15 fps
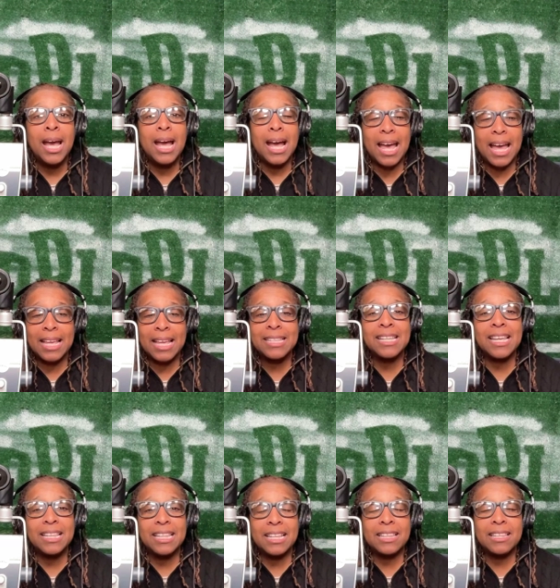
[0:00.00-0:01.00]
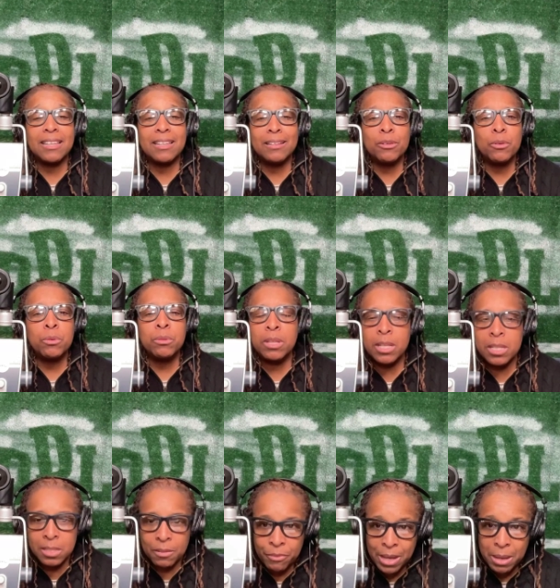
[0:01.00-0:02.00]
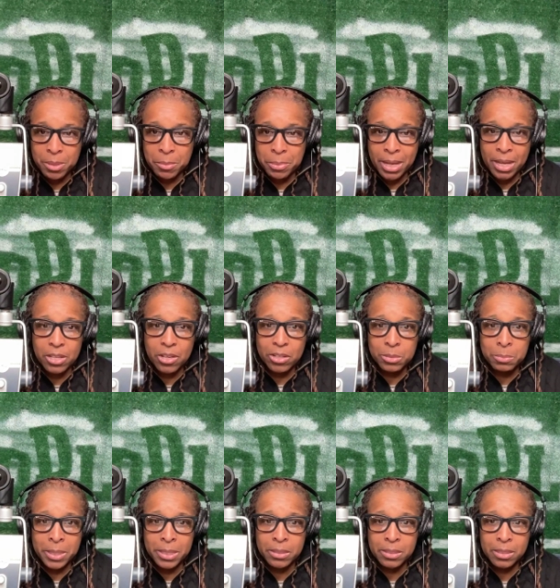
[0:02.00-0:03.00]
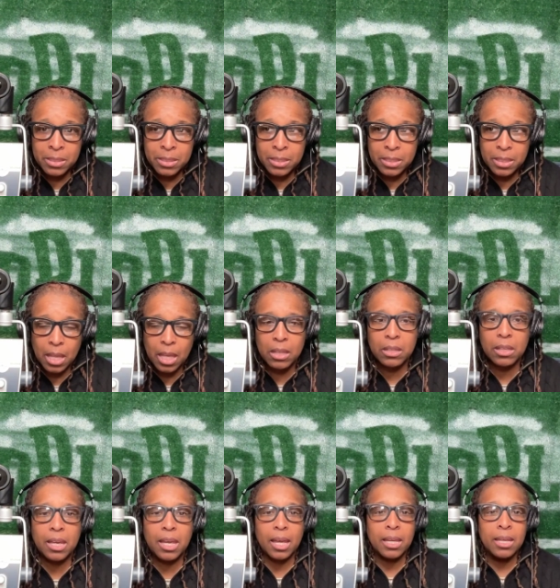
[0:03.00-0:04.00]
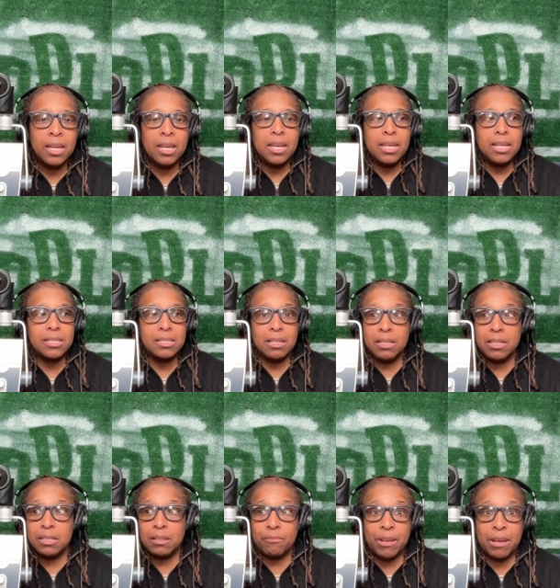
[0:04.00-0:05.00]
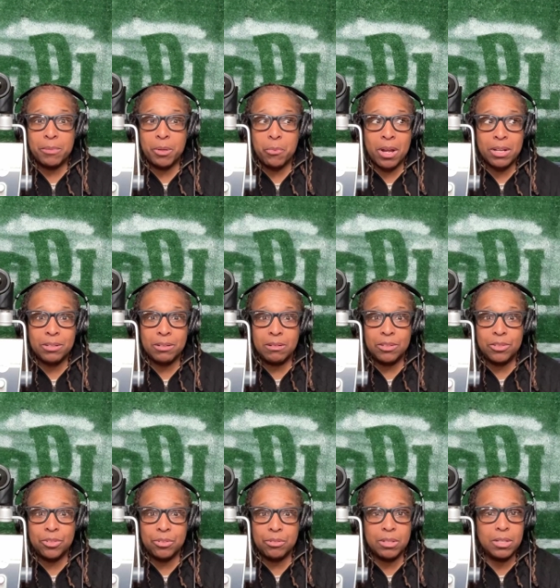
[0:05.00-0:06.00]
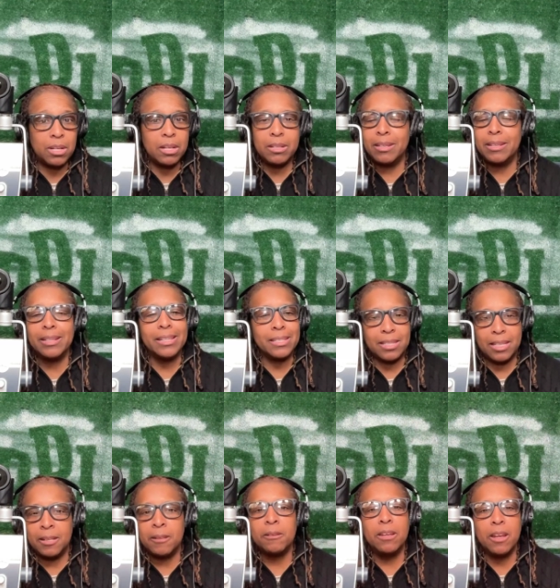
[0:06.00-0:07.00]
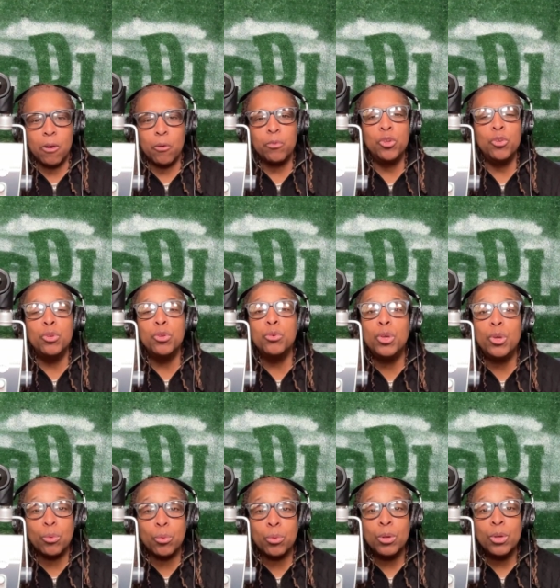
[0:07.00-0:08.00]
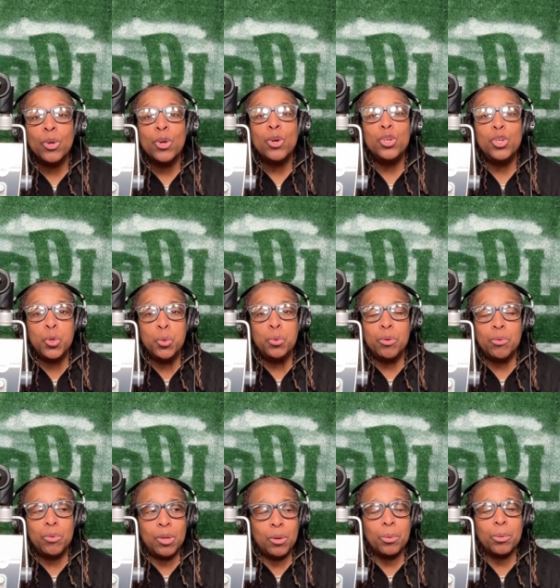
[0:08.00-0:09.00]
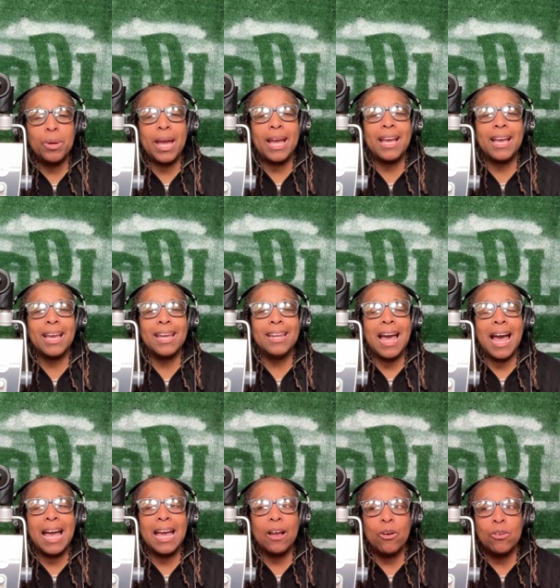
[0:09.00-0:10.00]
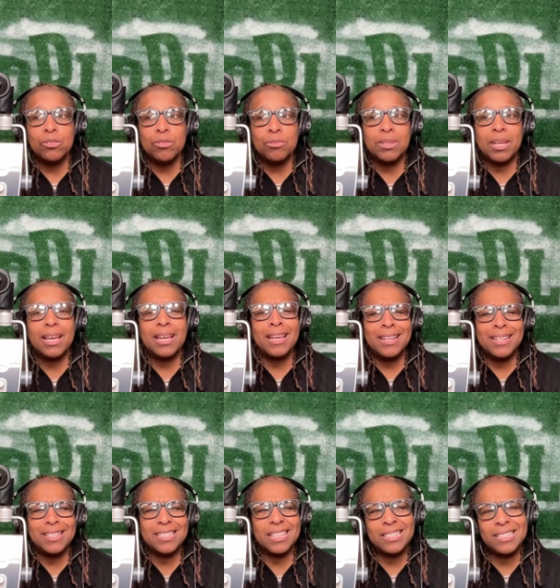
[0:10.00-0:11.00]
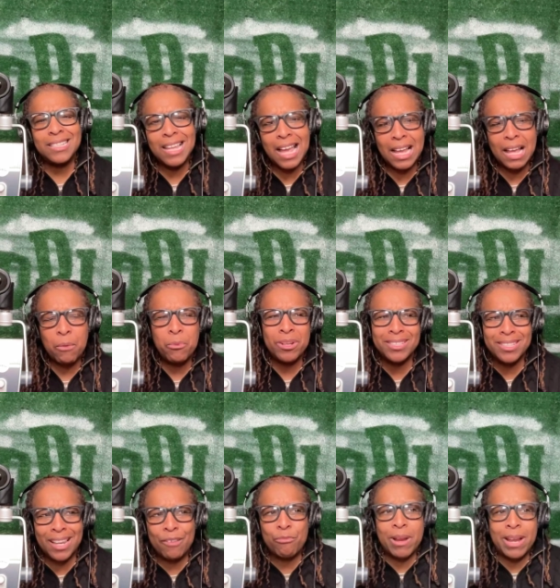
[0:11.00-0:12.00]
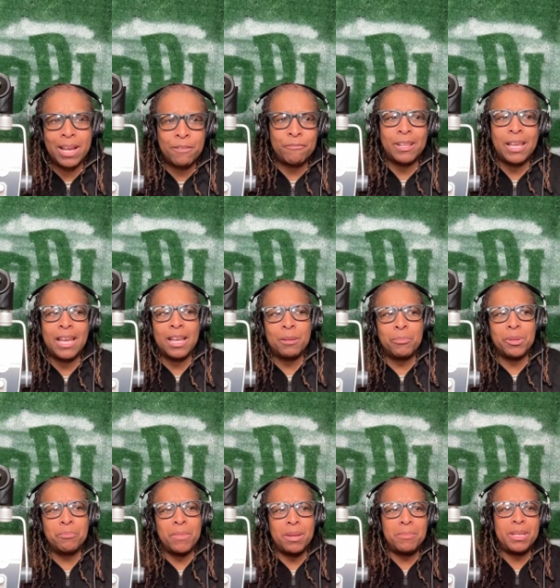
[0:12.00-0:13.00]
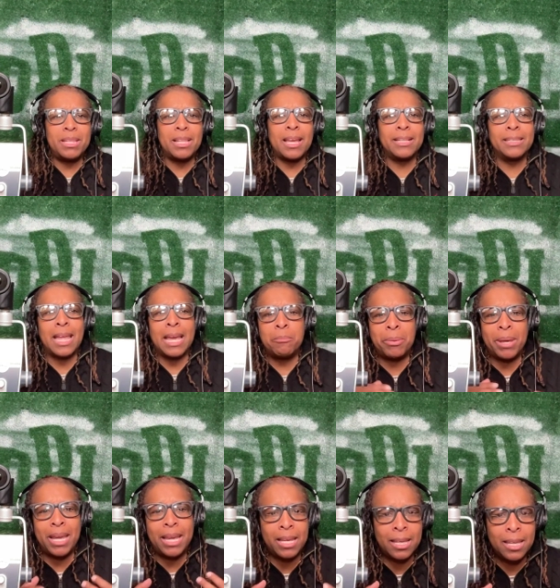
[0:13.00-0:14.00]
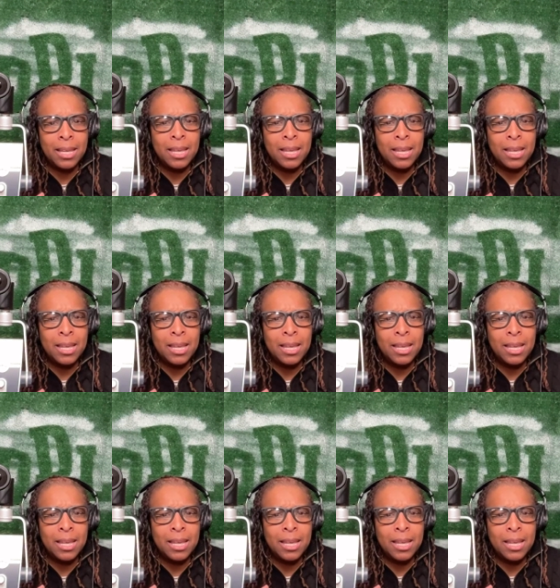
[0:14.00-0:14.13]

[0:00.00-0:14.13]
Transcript: I say that is the family paying y'all's bills? Okay. Is the family watching the children? Listen, no, you do you. You do you. And I also think it is a time, I wouldn't say red flag, but maybe like light pink,